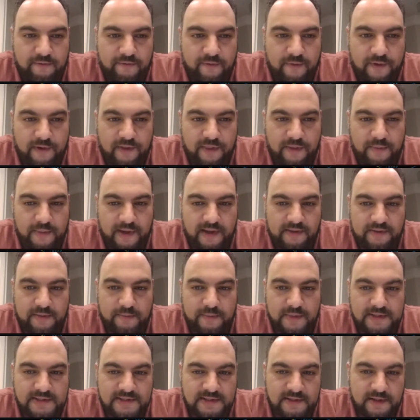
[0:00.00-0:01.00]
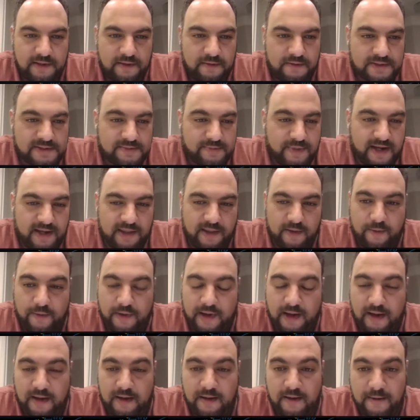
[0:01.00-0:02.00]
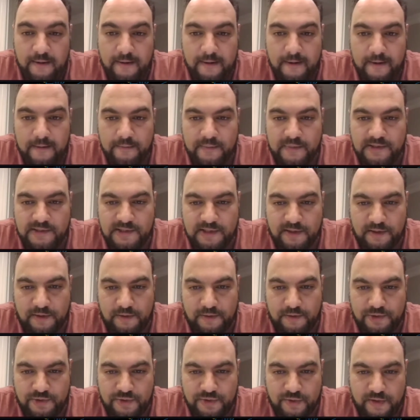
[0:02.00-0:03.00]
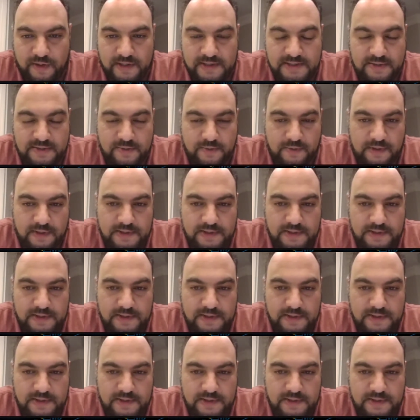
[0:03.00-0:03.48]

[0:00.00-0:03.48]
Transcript: and forth about the materials. By the way, material choice